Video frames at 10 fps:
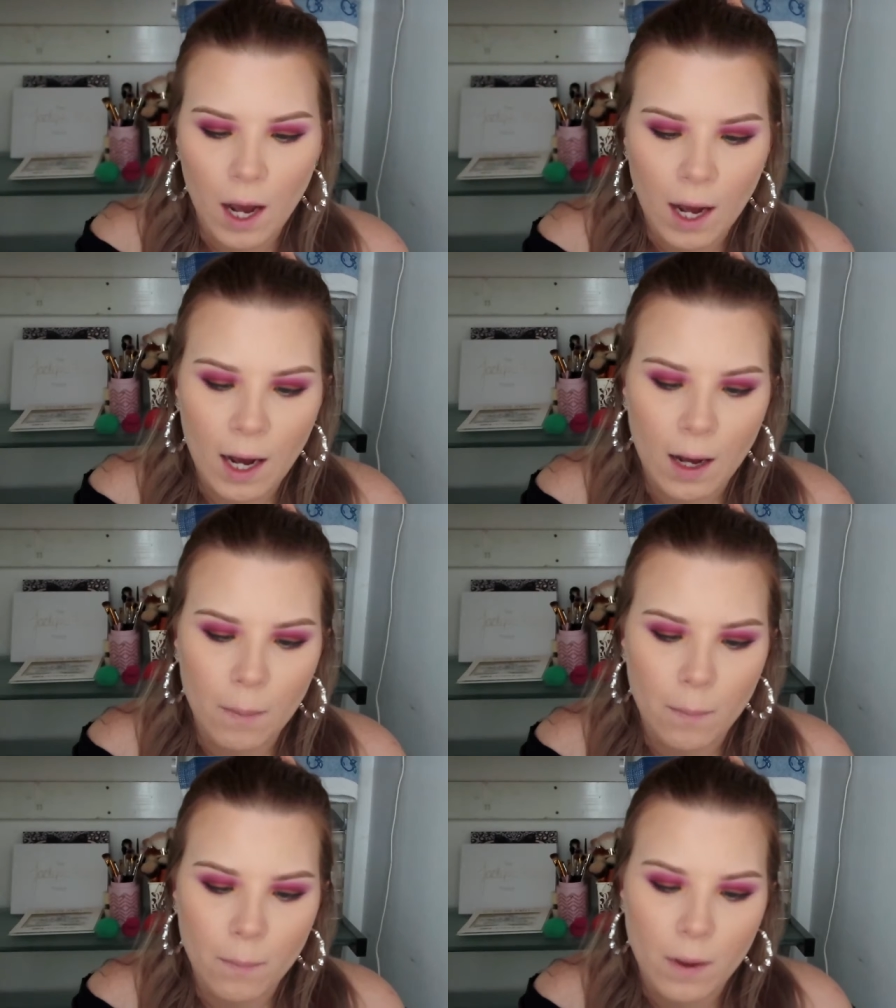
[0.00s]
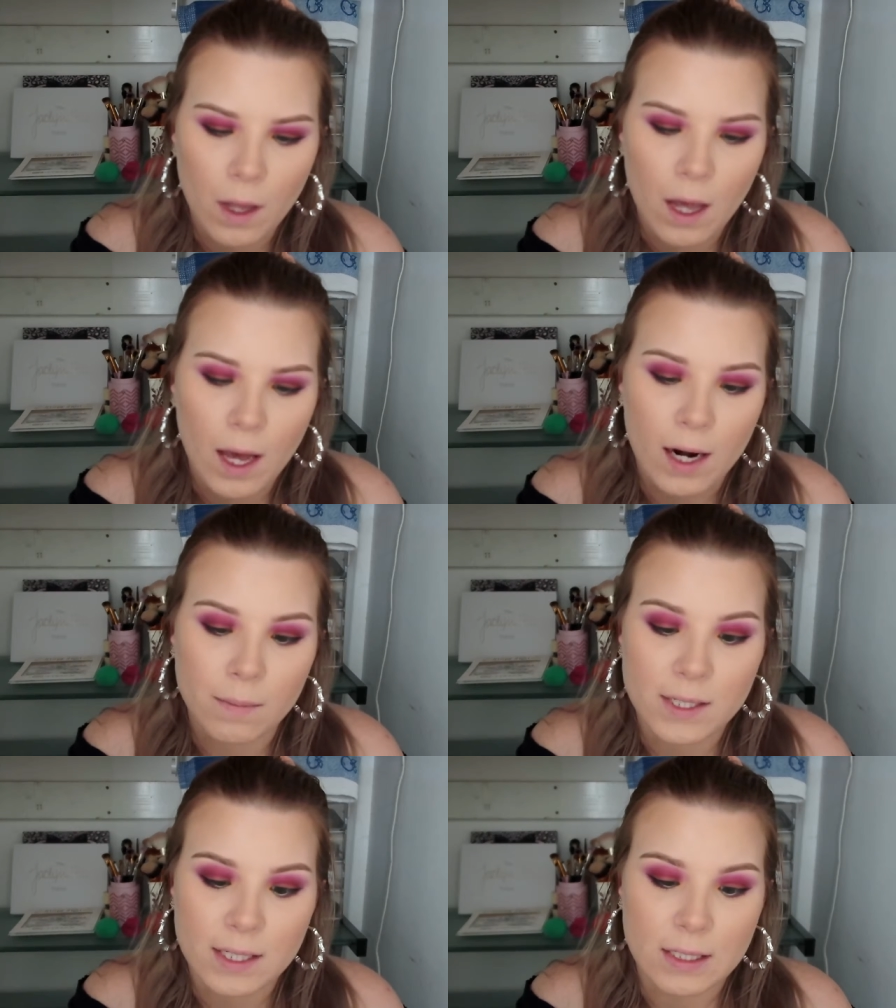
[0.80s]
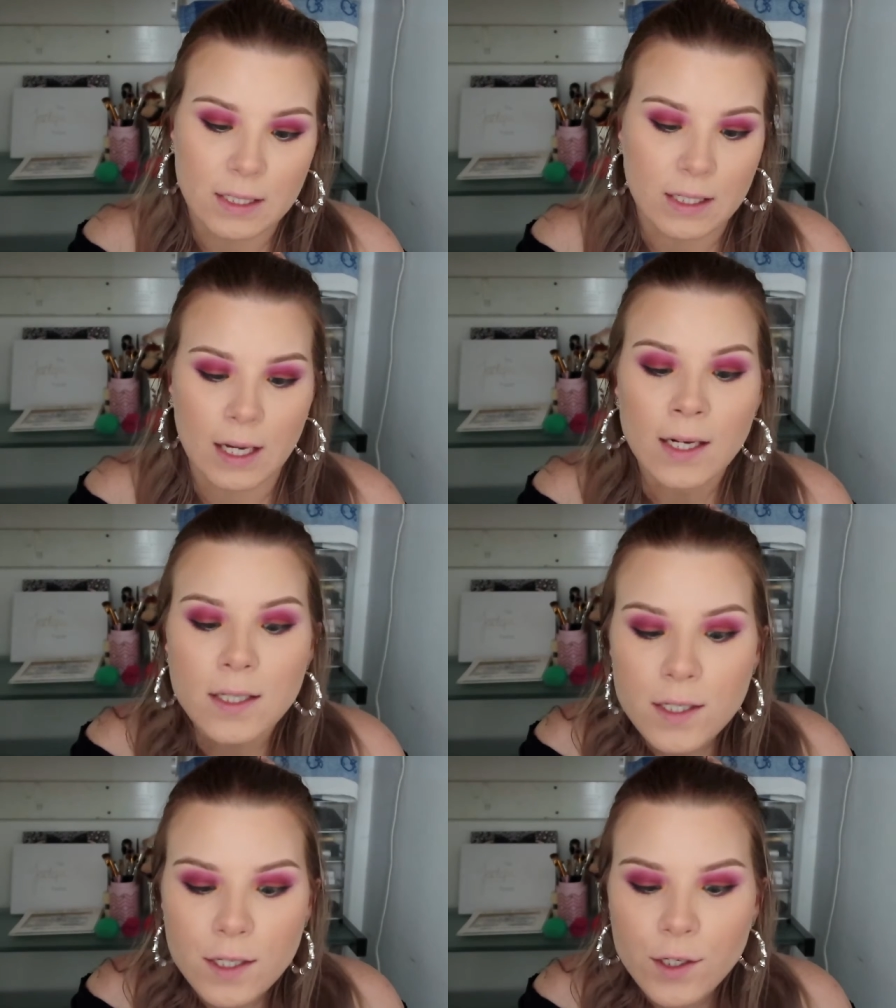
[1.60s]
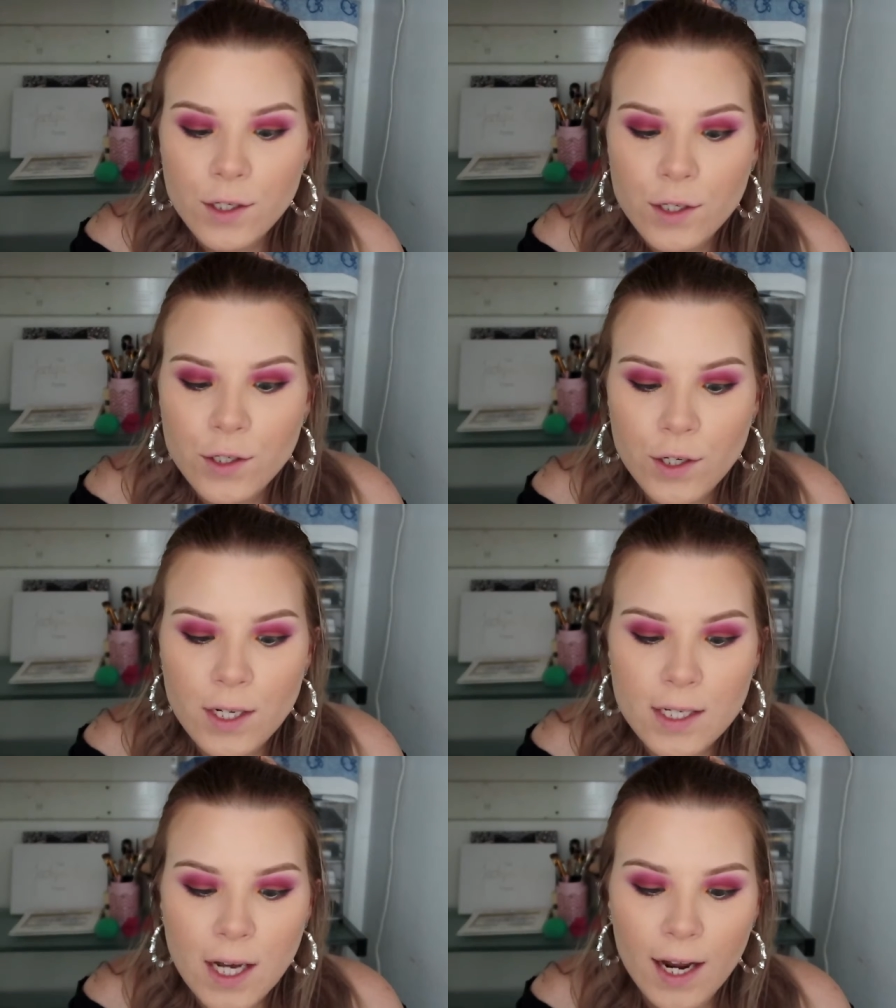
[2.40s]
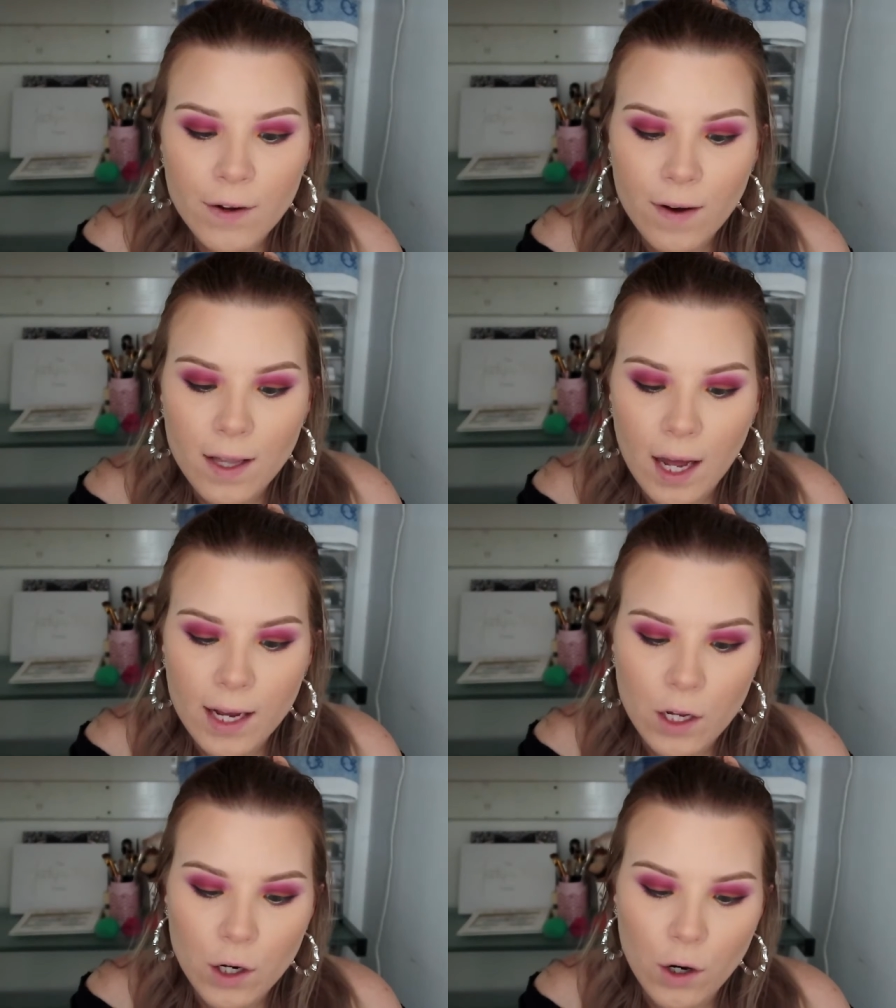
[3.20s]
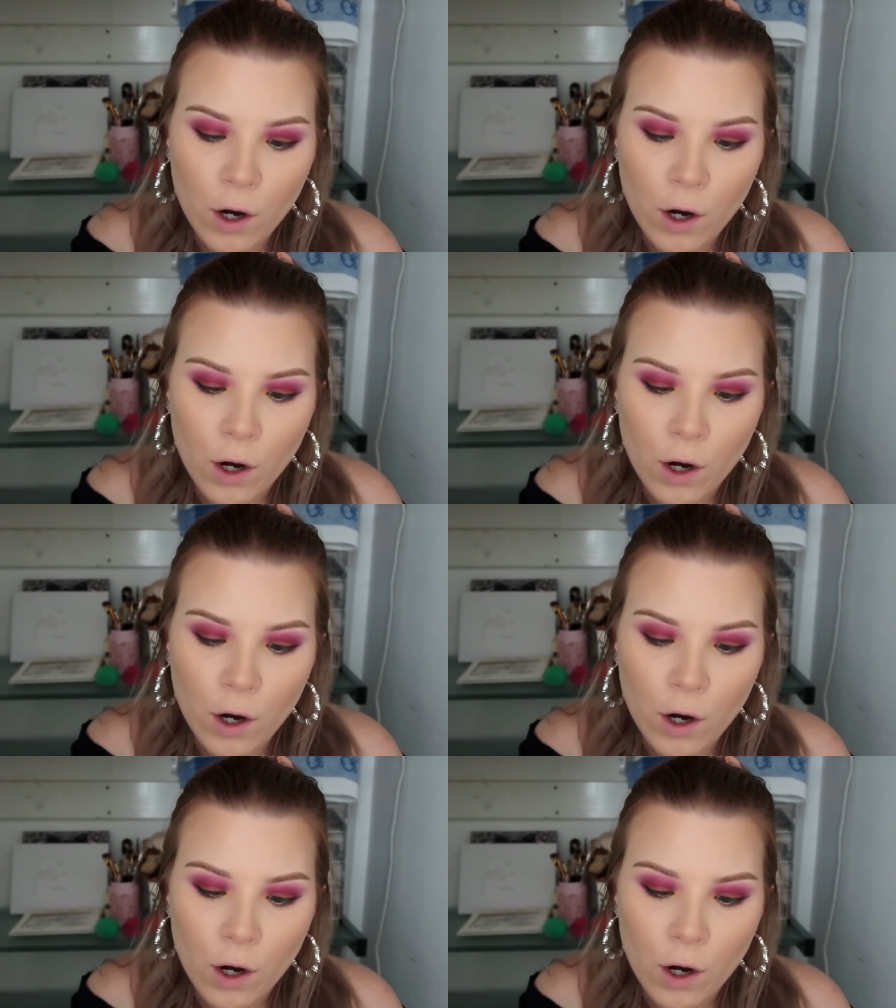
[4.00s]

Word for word: Um, and I'm still yet to decide if I like it or